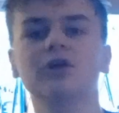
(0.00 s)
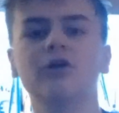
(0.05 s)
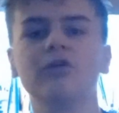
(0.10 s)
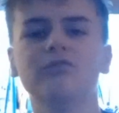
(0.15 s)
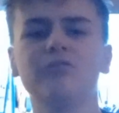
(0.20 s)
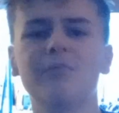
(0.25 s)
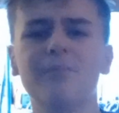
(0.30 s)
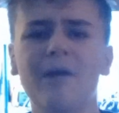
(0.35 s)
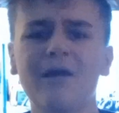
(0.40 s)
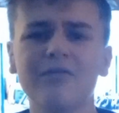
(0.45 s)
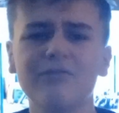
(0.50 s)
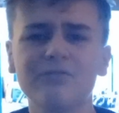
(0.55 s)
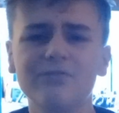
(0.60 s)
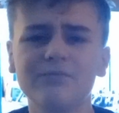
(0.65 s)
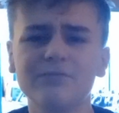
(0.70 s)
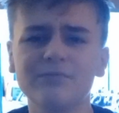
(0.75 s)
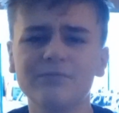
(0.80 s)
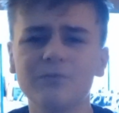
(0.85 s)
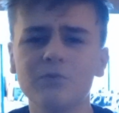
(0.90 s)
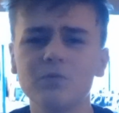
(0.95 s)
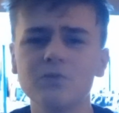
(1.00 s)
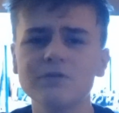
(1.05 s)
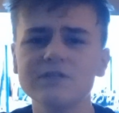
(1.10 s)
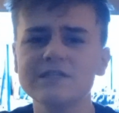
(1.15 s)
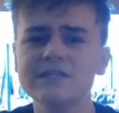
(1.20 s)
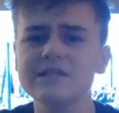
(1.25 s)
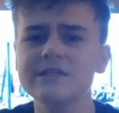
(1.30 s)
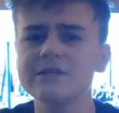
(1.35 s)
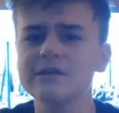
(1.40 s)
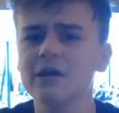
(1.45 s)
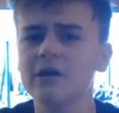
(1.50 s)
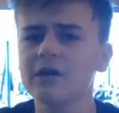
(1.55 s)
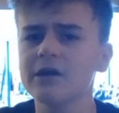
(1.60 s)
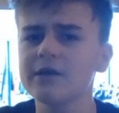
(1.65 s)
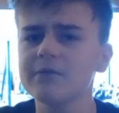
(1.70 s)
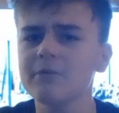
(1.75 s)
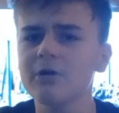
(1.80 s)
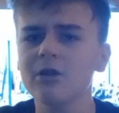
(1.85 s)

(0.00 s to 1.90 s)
of about 49